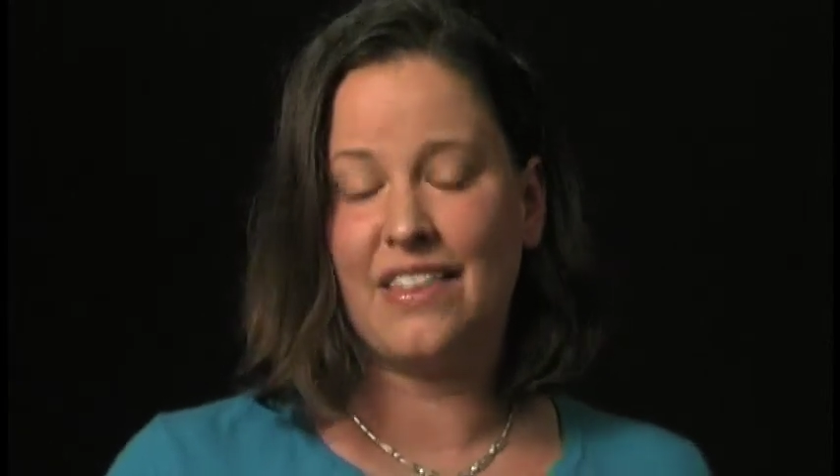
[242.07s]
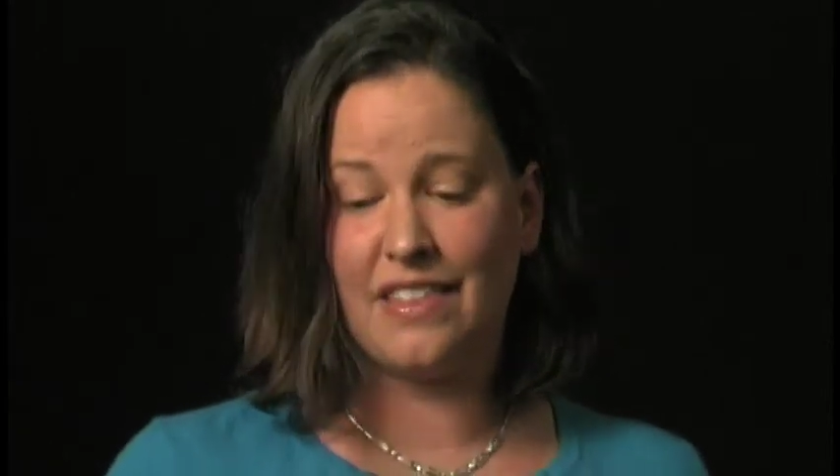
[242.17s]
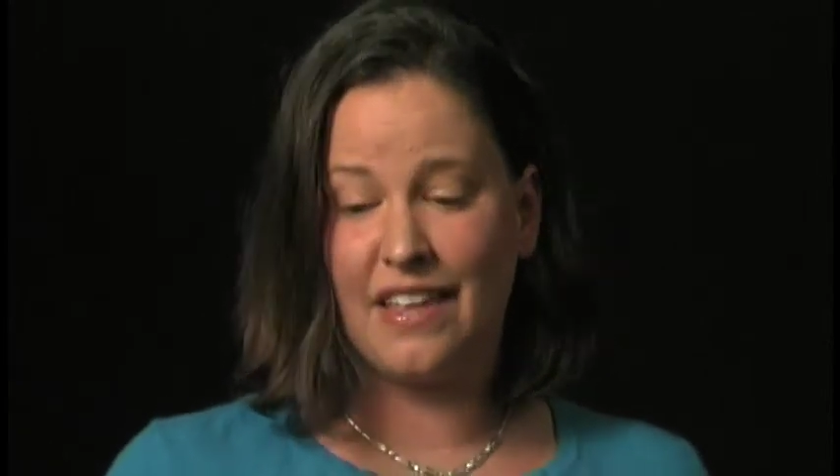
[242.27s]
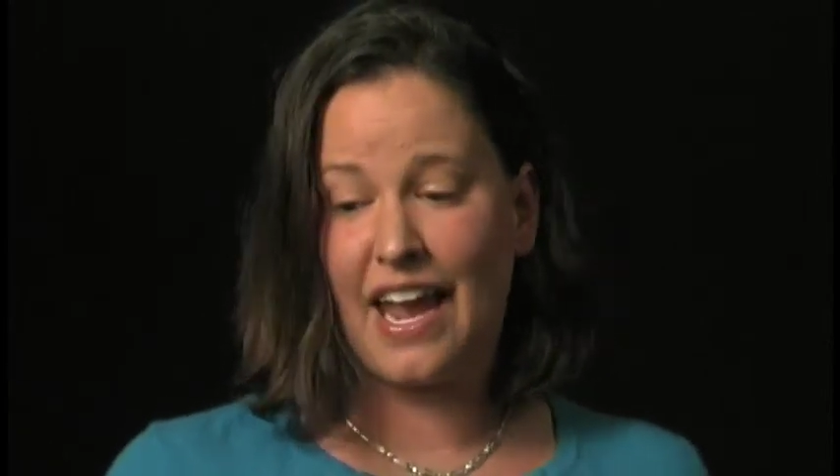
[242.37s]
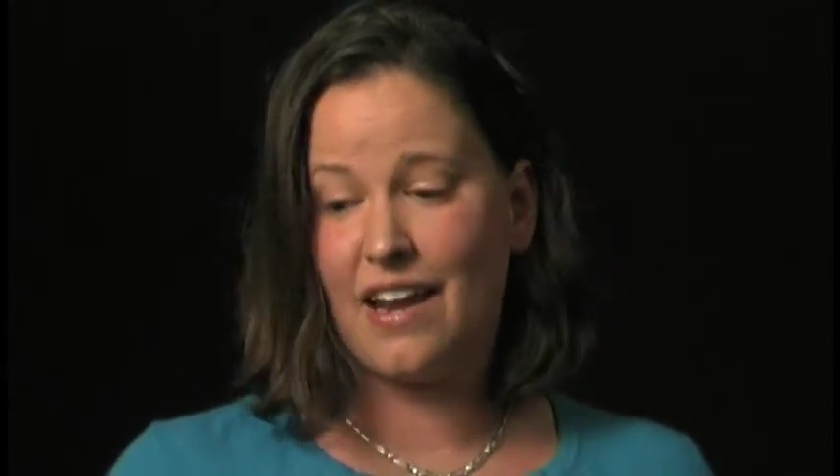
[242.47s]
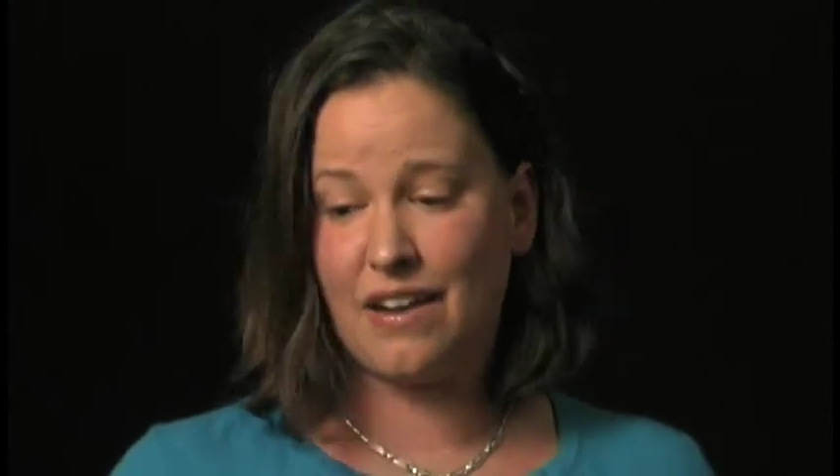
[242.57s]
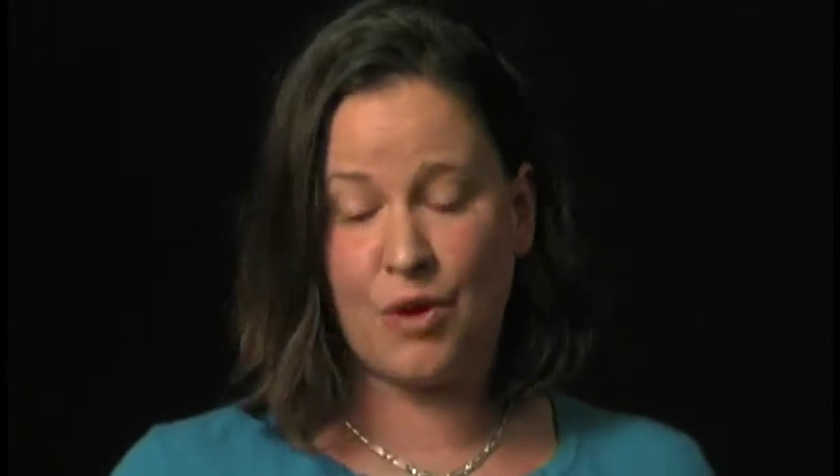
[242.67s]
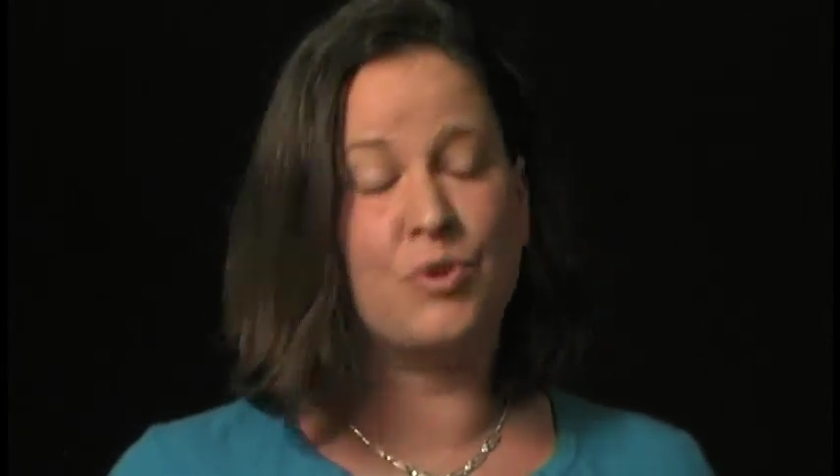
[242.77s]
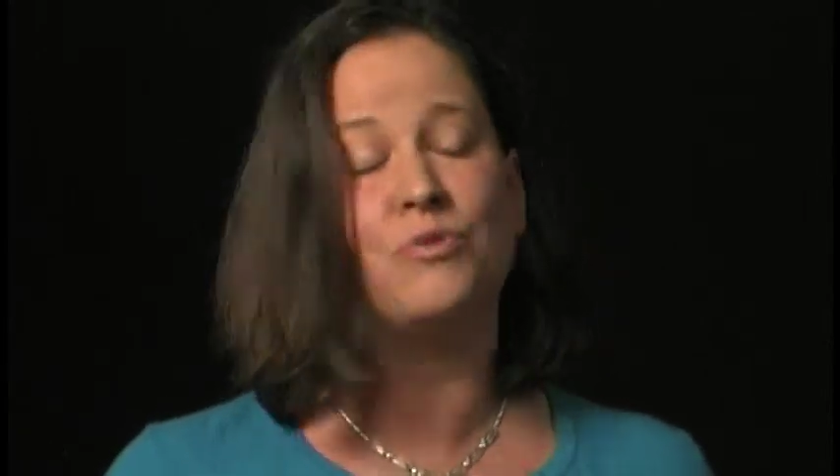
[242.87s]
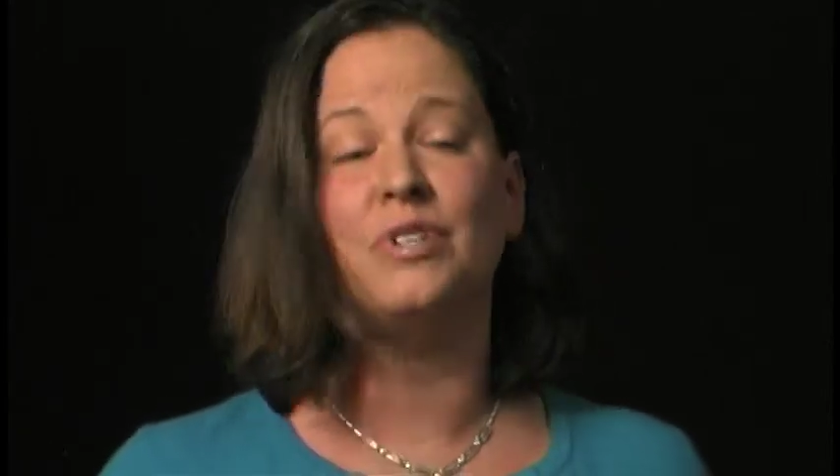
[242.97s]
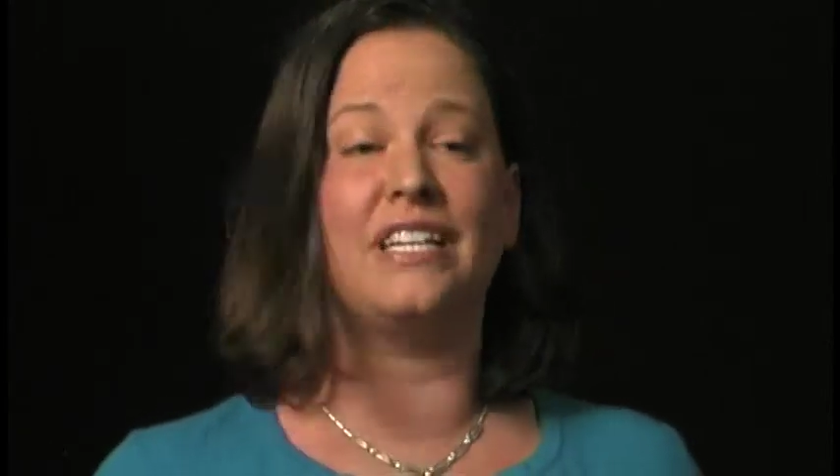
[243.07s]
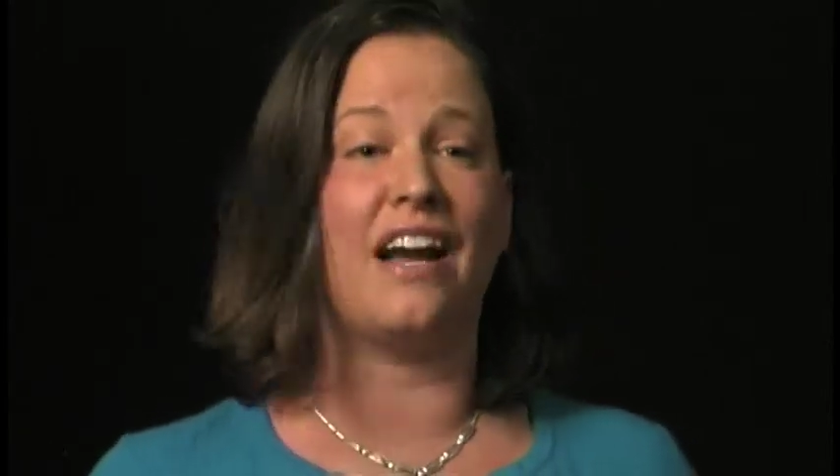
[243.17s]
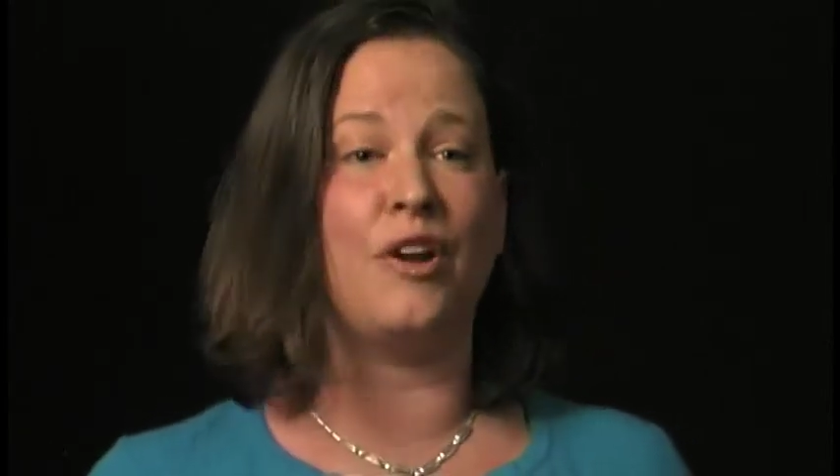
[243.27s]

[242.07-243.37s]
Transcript: And it was really